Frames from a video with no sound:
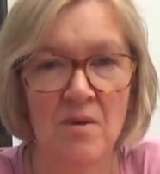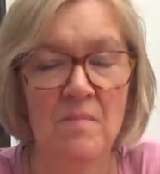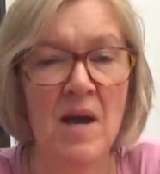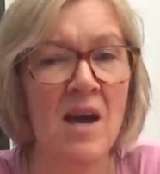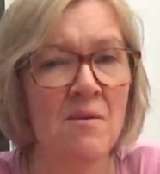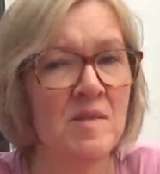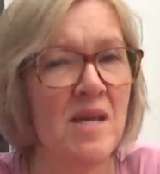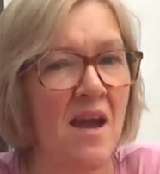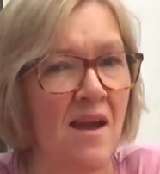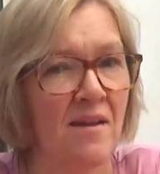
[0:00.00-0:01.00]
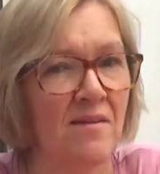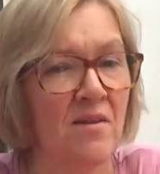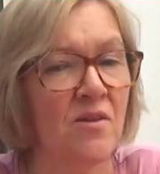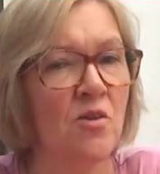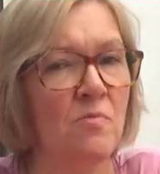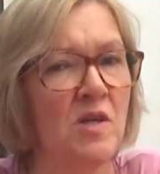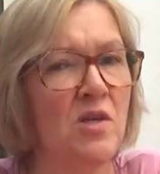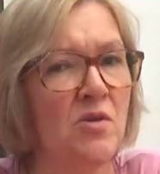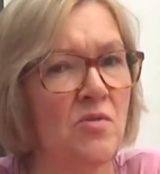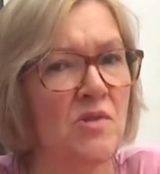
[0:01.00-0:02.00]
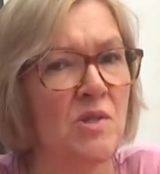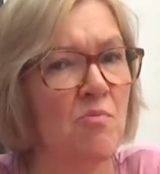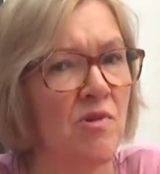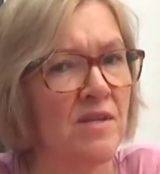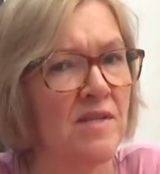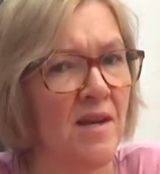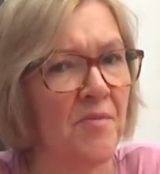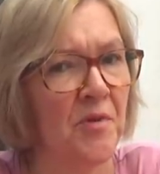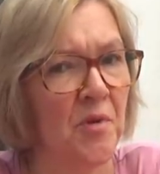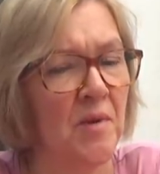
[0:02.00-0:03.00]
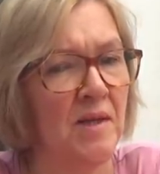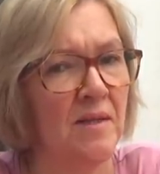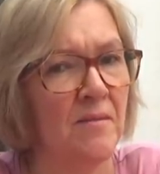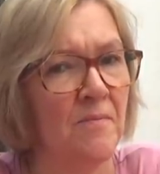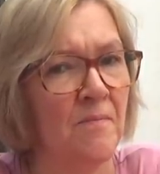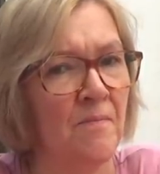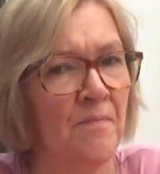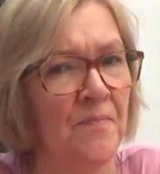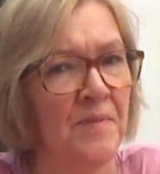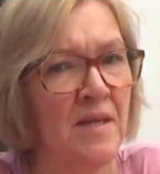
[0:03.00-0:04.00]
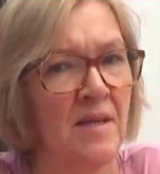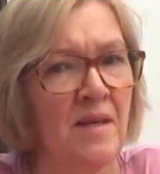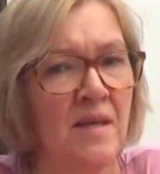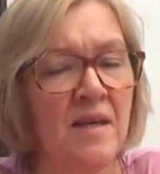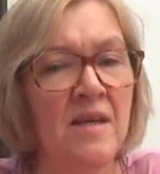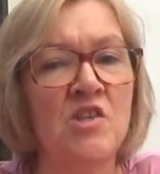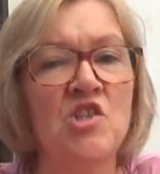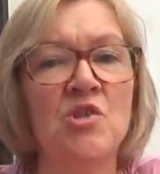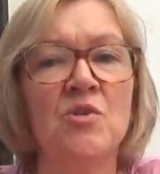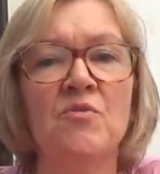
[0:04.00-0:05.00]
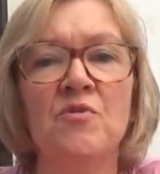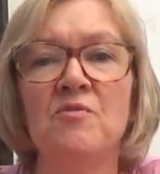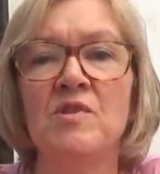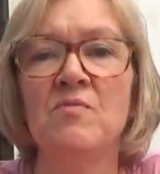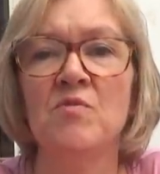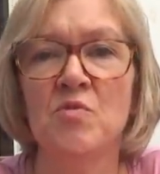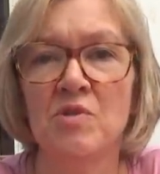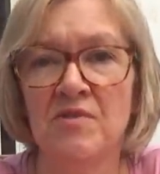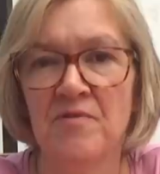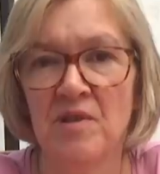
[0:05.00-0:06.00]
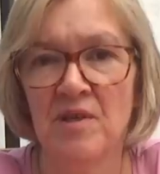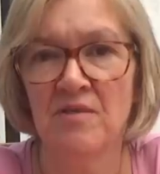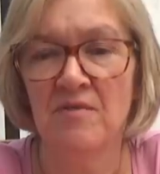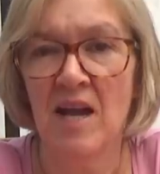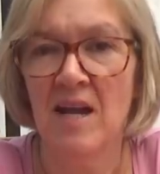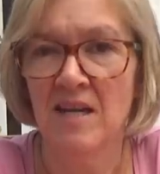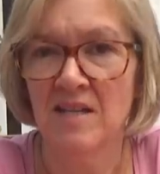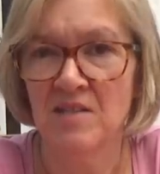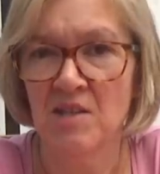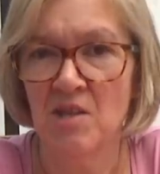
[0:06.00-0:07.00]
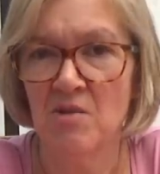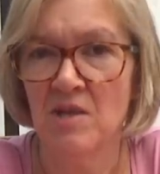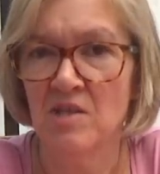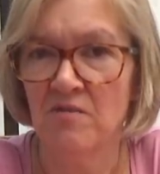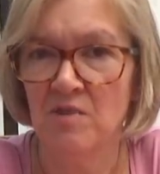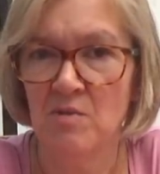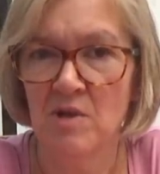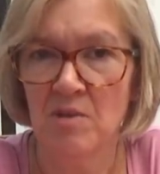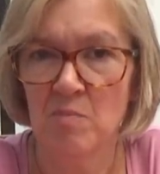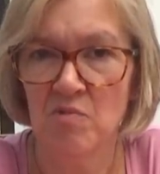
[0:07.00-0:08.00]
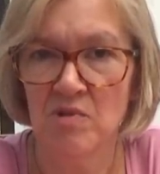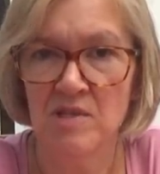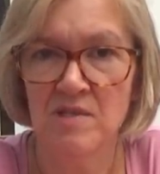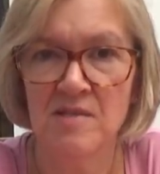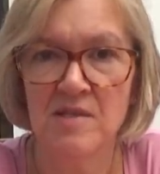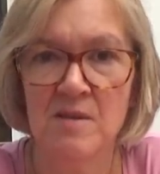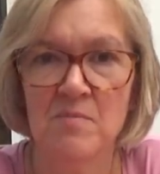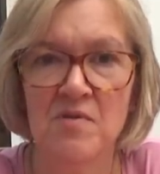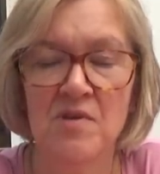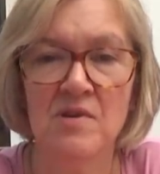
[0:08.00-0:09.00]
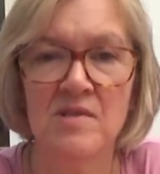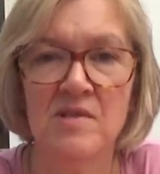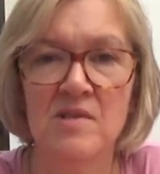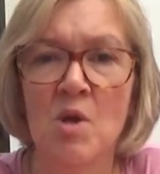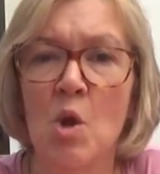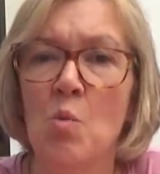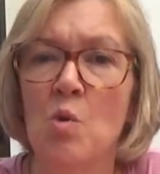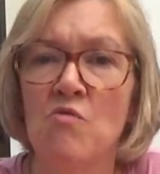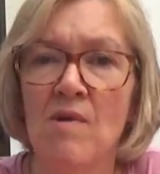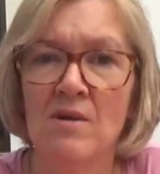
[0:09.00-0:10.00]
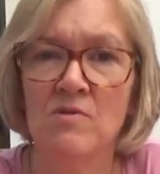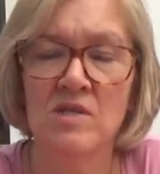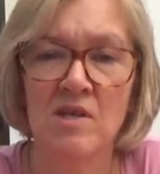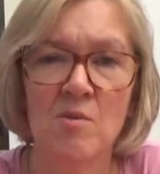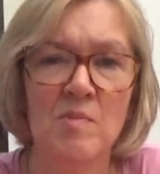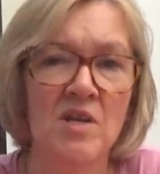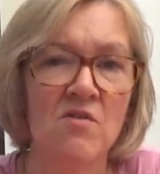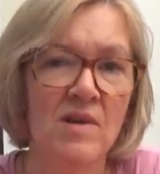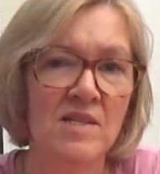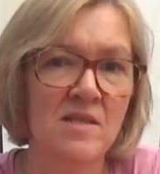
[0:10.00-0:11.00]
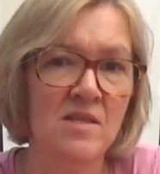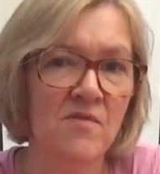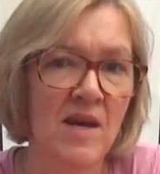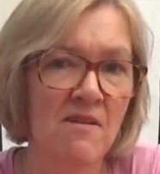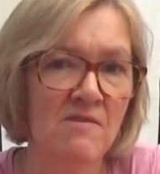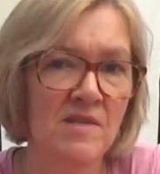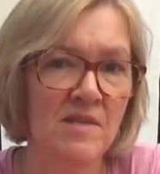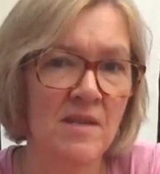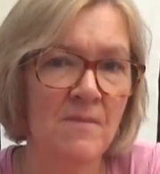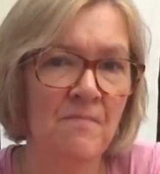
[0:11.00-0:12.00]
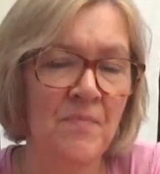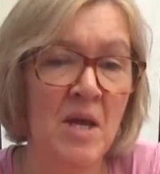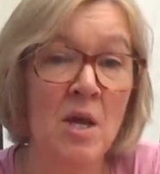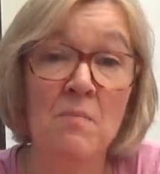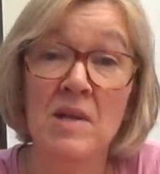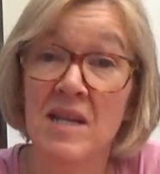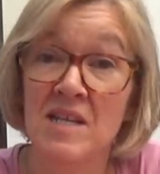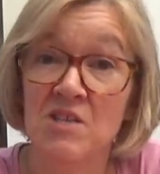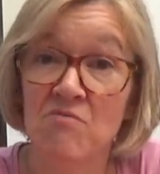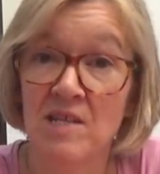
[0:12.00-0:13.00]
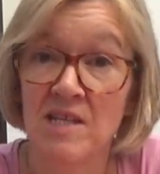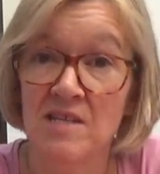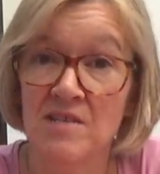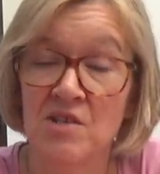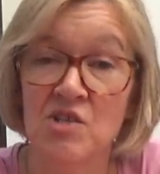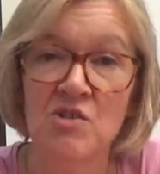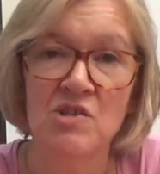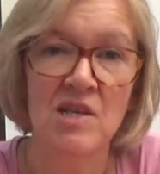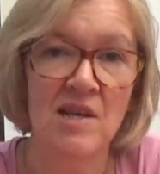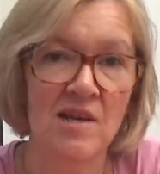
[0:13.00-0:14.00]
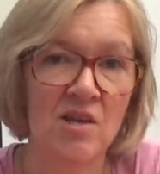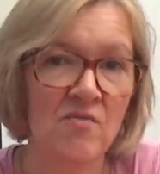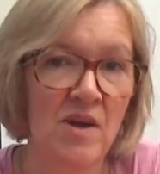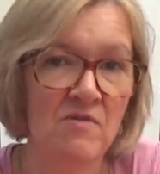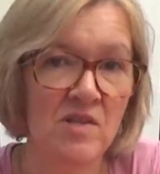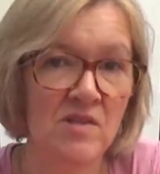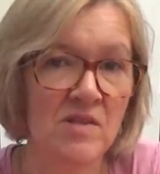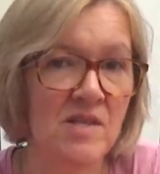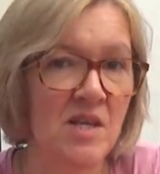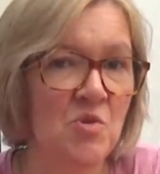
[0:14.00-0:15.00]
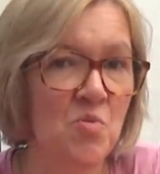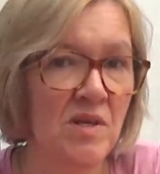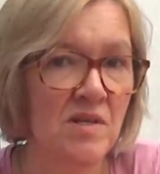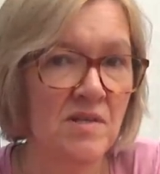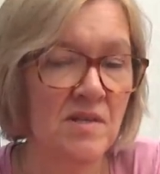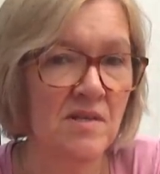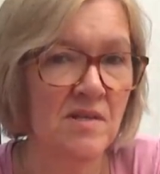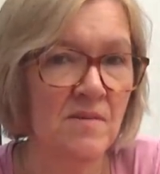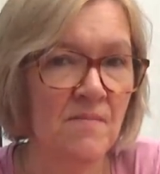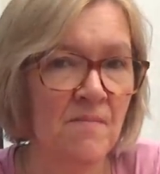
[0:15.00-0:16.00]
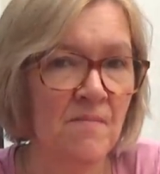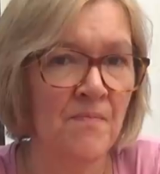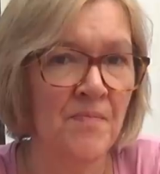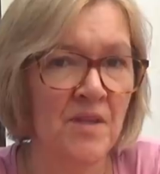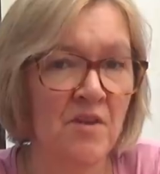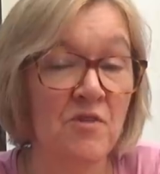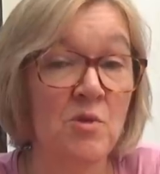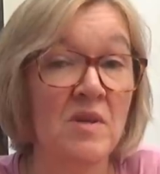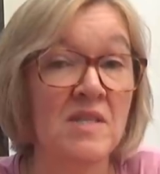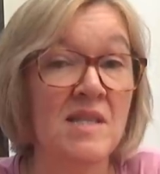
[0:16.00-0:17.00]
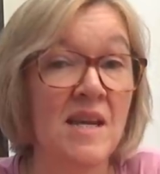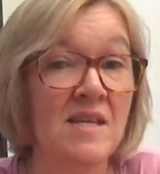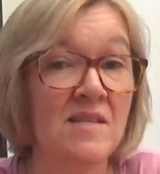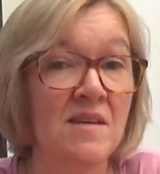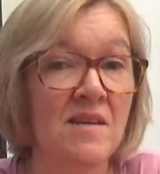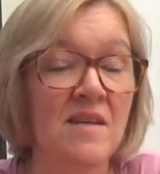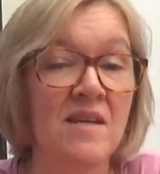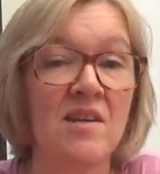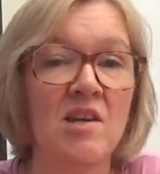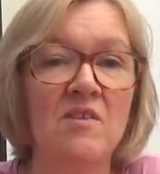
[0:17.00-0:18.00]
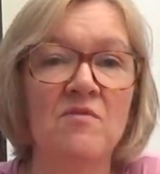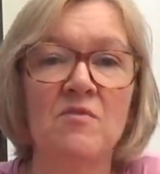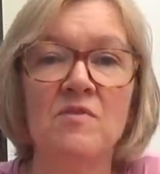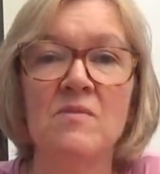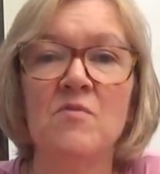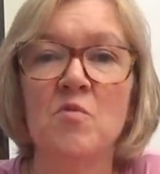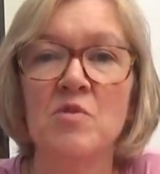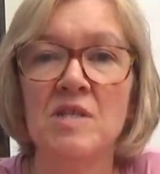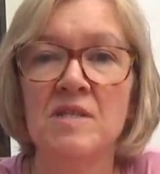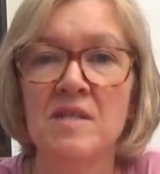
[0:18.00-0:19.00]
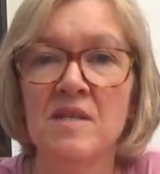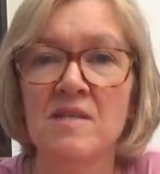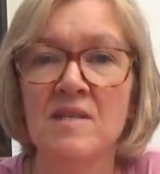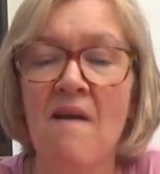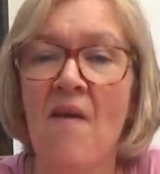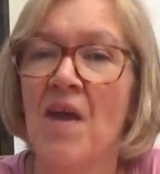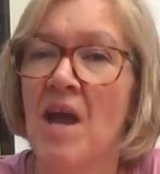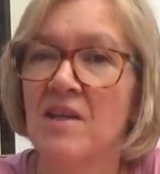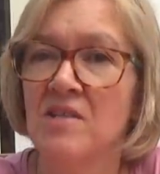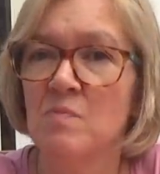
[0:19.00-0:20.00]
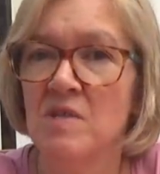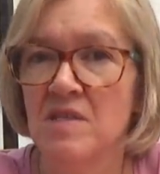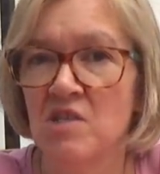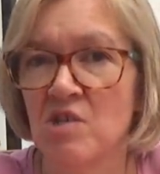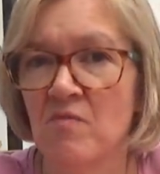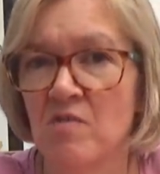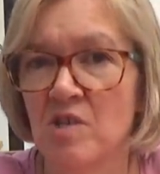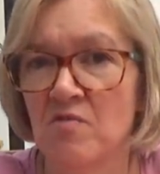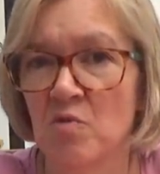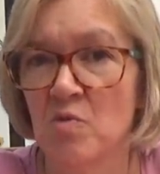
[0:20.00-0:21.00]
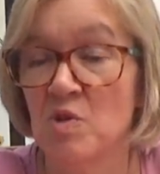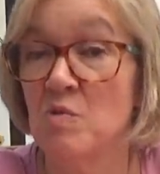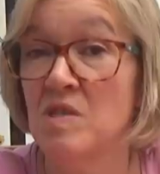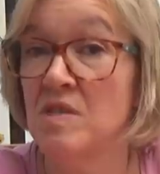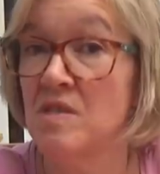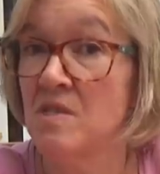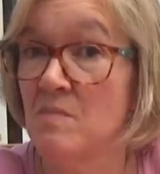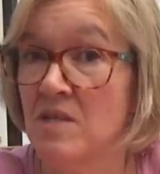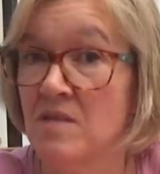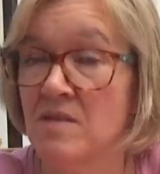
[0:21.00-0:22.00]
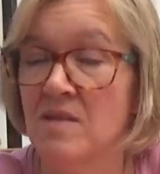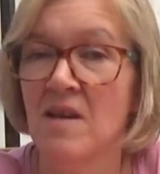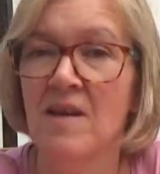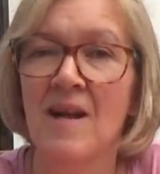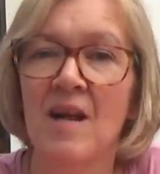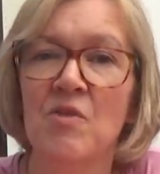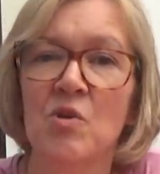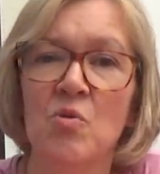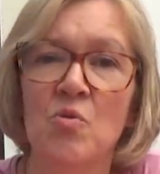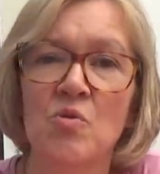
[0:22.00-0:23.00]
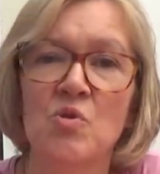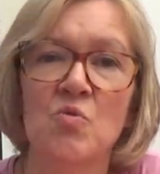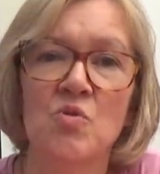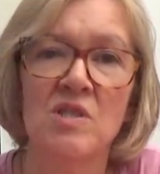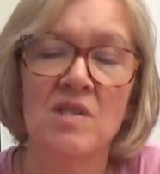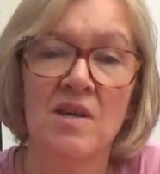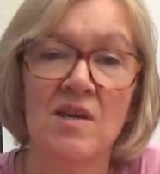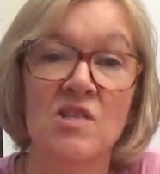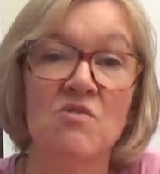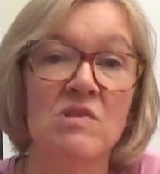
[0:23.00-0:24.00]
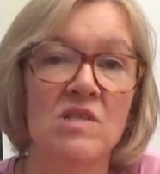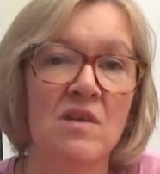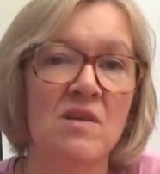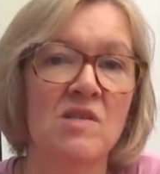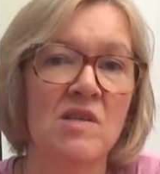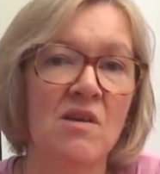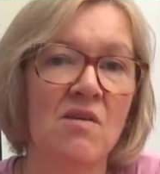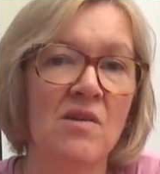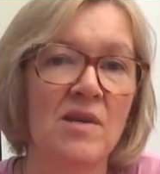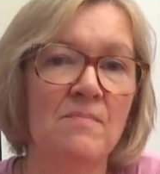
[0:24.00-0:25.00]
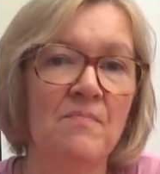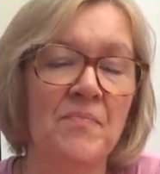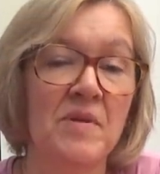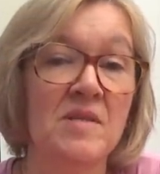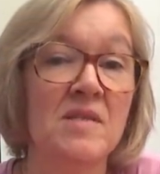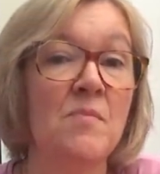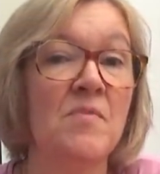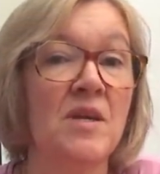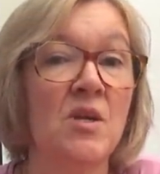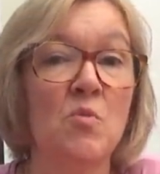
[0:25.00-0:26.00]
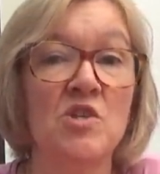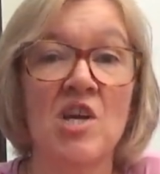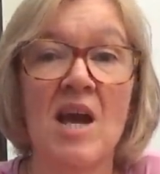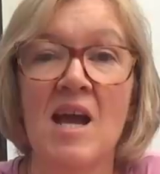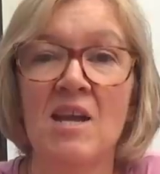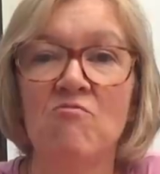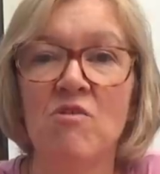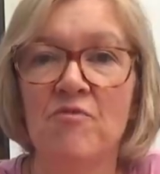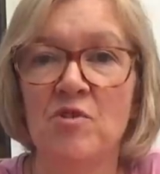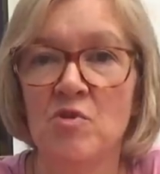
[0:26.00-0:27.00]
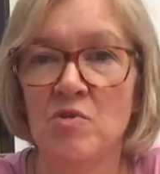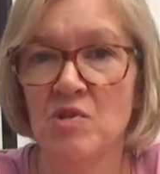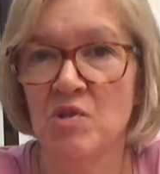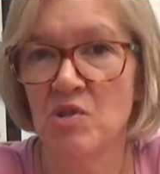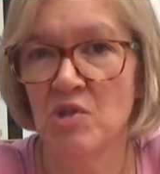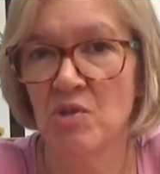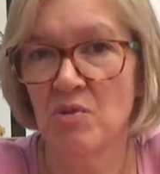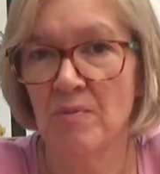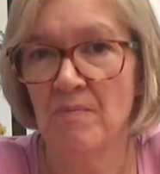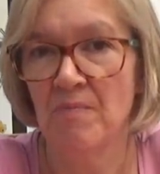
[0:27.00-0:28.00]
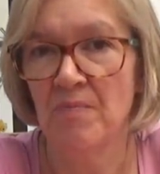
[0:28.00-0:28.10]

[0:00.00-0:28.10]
Perhaps Anne could be used to bring down the Queen. In June 1545, Anne Askew and a few other Protestant sympathisers were rounded up and arrested for heresy, but later released due to lack of evidence and witnesses. A few months later, in early 1546, Anne's petition for divorce was dismissed, and the court ordered her to return to Keim, something which Anne refused to do.